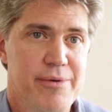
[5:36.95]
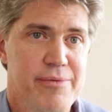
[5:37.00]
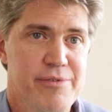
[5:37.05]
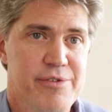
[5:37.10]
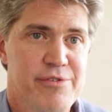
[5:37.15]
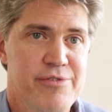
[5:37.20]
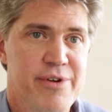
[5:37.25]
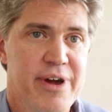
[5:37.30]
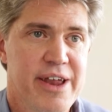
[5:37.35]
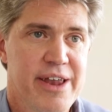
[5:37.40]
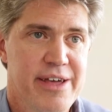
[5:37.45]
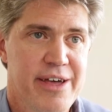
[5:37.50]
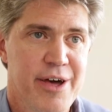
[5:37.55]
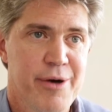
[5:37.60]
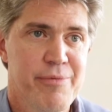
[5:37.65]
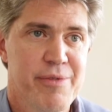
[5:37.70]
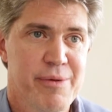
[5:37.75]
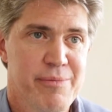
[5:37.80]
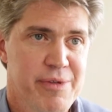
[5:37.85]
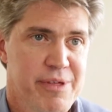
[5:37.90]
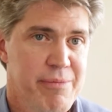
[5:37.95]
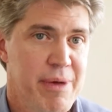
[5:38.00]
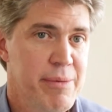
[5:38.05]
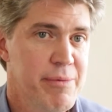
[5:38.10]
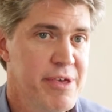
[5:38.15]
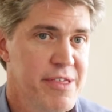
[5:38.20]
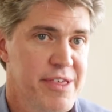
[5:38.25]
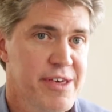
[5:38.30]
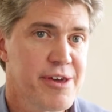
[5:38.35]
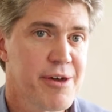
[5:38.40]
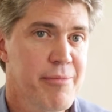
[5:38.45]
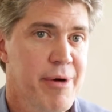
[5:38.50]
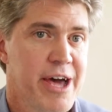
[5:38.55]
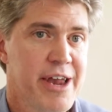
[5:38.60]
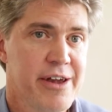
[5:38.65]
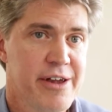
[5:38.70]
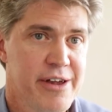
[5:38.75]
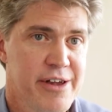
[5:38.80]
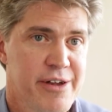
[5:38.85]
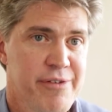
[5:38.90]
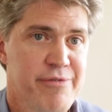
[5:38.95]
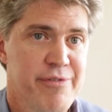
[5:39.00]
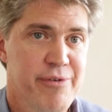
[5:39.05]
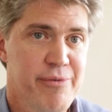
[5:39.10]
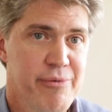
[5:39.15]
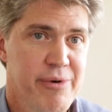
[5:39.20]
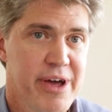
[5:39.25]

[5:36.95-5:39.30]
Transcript: to try to help them to maybe think about it a different